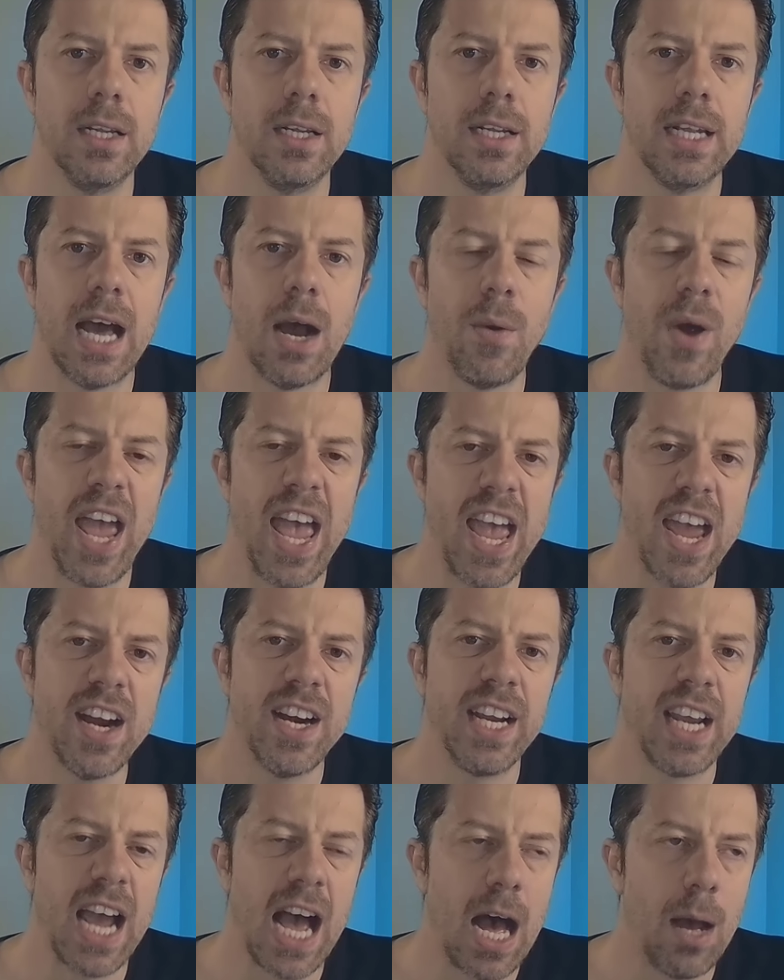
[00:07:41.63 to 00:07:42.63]
Now,
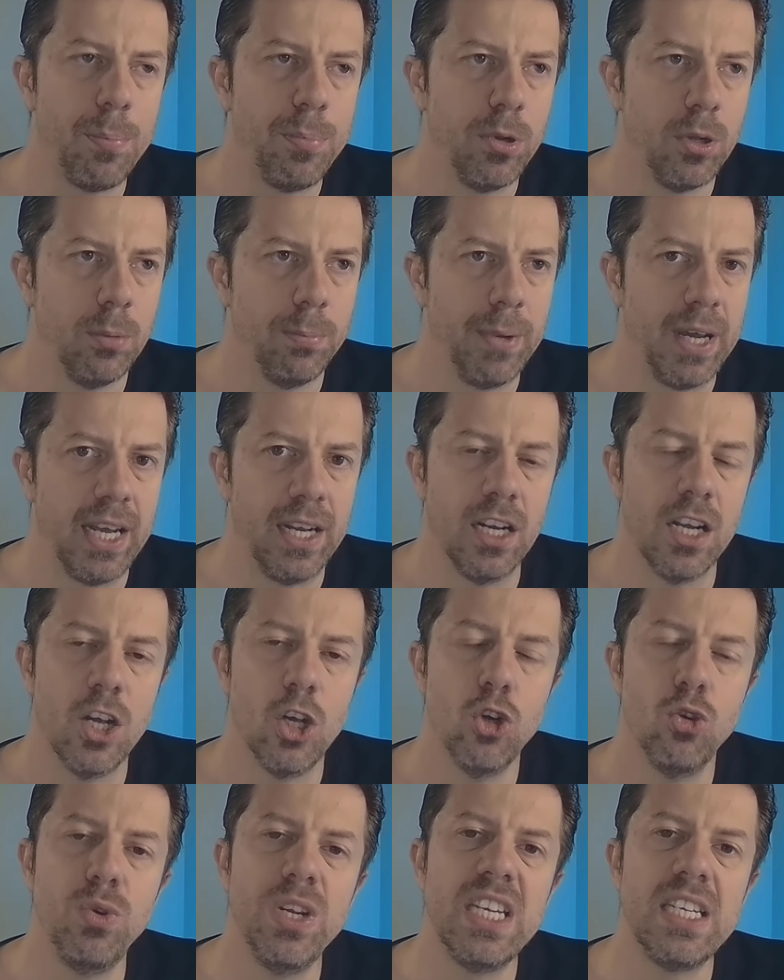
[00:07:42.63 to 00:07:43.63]
Eric Appelman
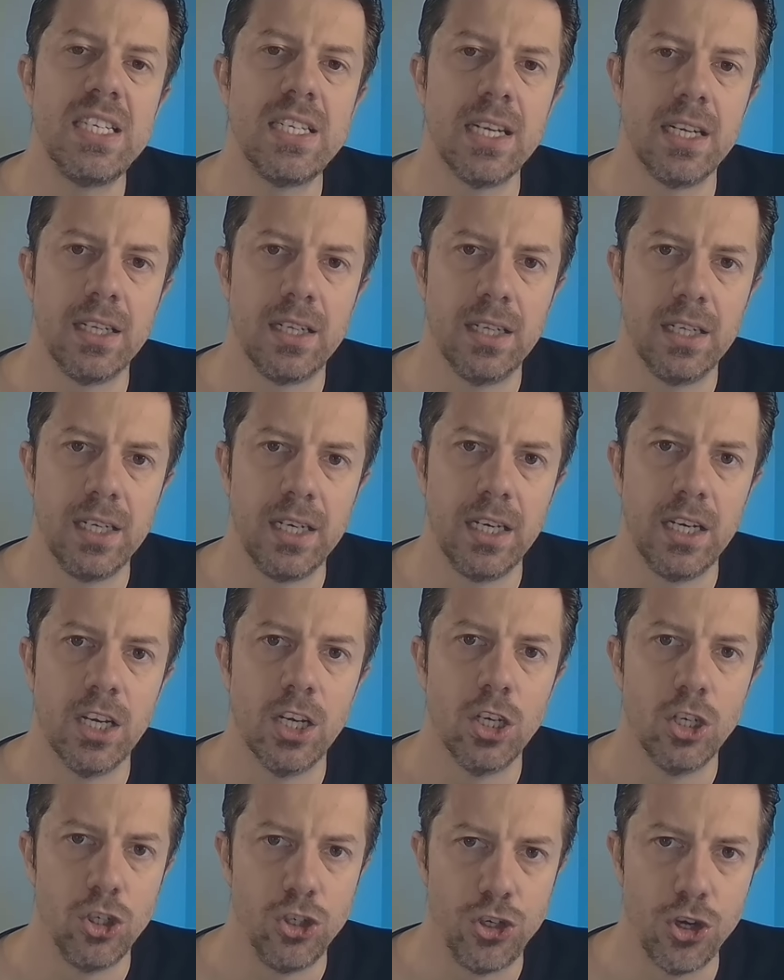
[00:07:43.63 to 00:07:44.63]
recently
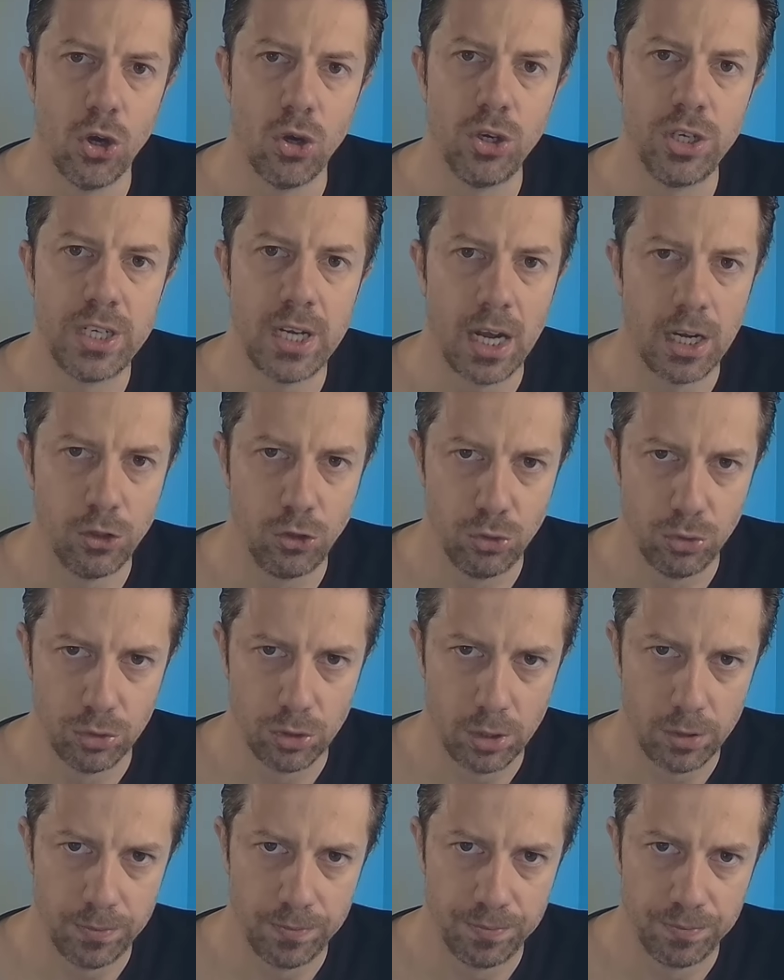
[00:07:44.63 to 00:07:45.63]
joined
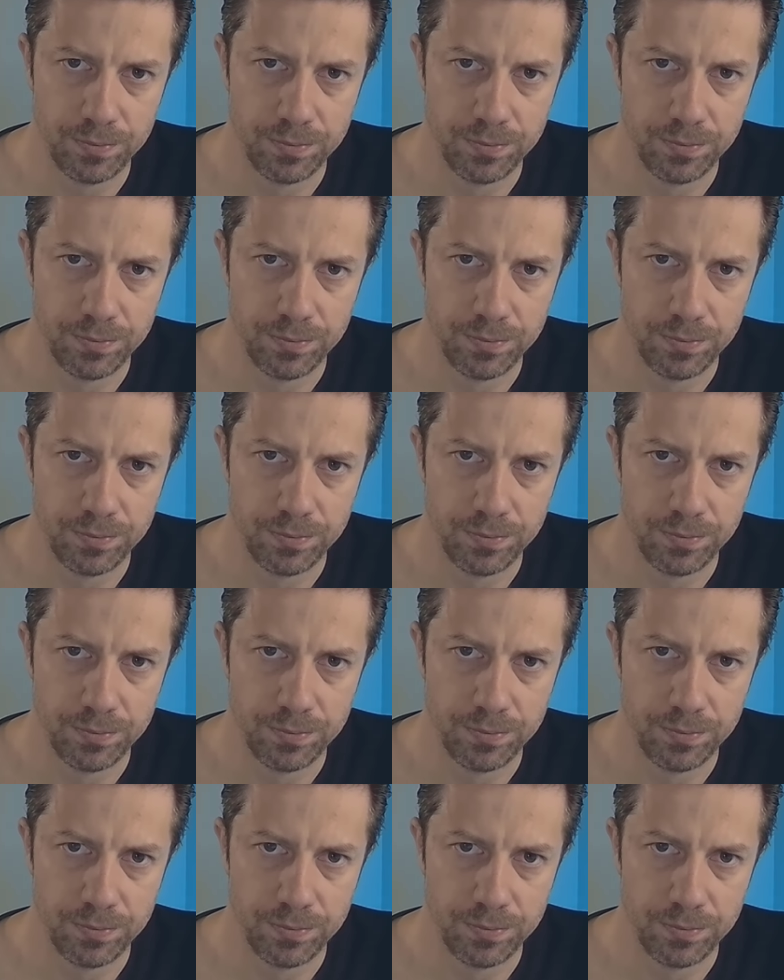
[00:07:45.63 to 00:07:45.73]
Aduro